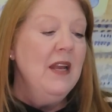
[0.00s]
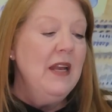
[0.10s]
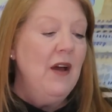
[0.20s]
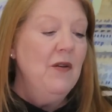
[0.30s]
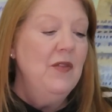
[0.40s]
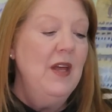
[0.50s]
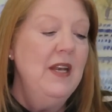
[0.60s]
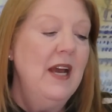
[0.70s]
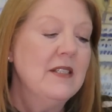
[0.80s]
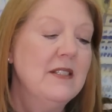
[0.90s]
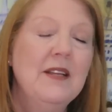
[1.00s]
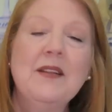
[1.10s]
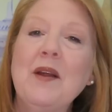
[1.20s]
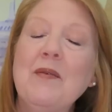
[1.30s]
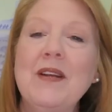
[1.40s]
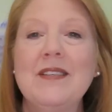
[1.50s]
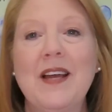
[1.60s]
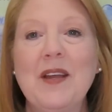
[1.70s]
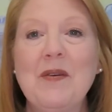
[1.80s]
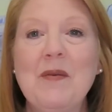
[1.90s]
Now, the next thing that I want to
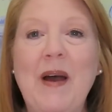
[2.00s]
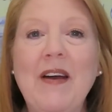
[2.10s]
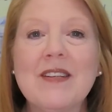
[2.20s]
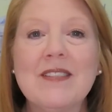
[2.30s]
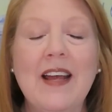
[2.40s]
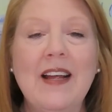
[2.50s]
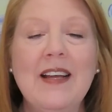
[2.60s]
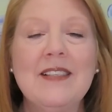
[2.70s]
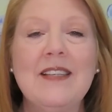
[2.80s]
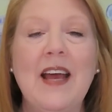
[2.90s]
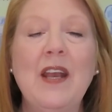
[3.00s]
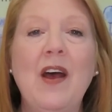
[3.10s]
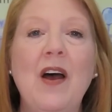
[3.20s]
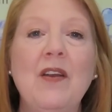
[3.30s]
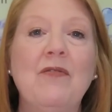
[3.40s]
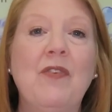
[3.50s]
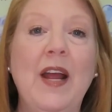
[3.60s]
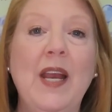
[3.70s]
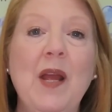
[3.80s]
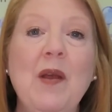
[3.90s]
tell you about is, like I said, on
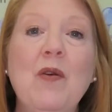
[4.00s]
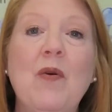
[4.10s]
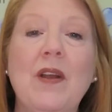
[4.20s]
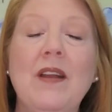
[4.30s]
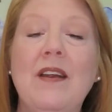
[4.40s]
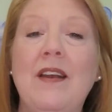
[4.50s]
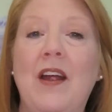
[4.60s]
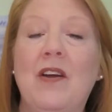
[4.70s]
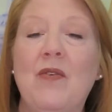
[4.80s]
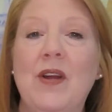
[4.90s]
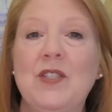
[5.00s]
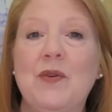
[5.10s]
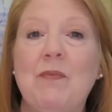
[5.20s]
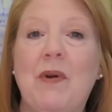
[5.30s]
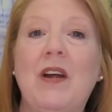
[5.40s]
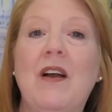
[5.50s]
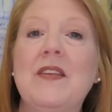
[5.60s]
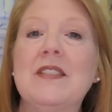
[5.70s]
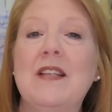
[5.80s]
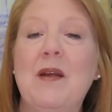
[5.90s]
Friday, Gordon and I are going to embark on
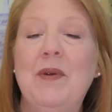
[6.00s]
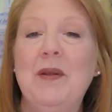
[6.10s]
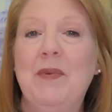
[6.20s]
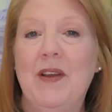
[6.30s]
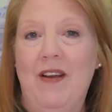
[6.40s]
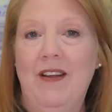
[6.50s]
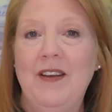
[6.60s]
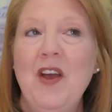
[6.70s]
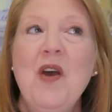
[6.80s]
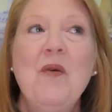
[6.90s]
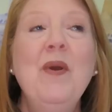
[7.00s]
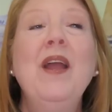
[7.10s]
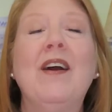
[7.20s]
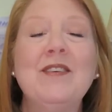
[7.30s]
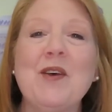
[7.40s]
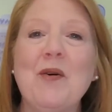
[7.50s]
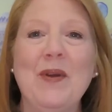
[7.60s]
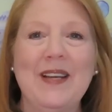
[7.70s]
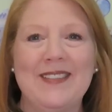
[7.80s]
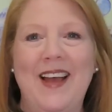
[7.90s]
the Celebrity Beyond. We are
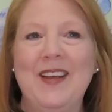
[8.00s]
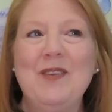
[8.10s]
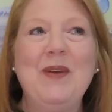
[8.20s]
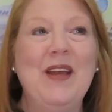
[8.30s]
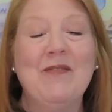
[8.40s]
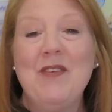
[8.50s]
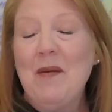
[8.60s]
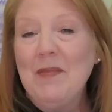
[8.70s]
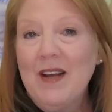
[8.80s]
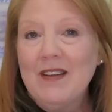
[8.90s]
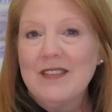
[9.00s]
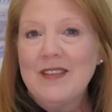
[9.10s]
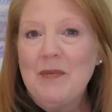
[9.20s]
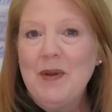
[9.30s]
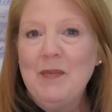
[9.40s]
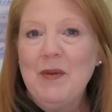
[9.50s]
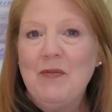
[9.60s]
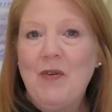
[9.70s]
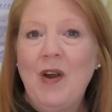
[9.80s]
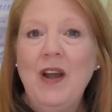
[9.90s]
so excited. We have not been on Celebrity
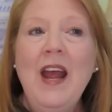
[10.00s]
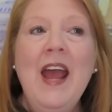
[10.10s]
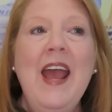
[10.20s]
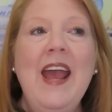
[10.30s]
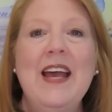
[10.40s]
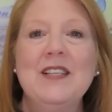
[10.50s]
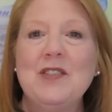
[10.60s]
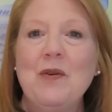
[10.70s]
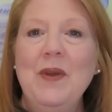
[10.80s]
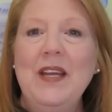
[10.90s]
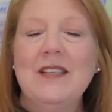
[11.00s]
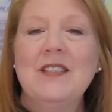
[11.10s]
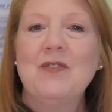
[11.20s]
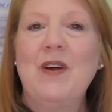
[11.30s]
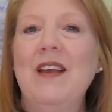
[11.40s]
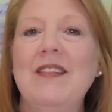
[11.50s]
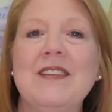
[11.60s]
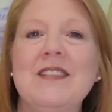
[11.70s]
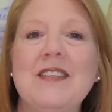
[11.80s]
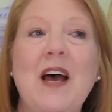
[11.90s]
before, and so we get to try
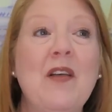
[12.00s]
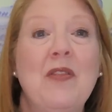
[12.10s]
this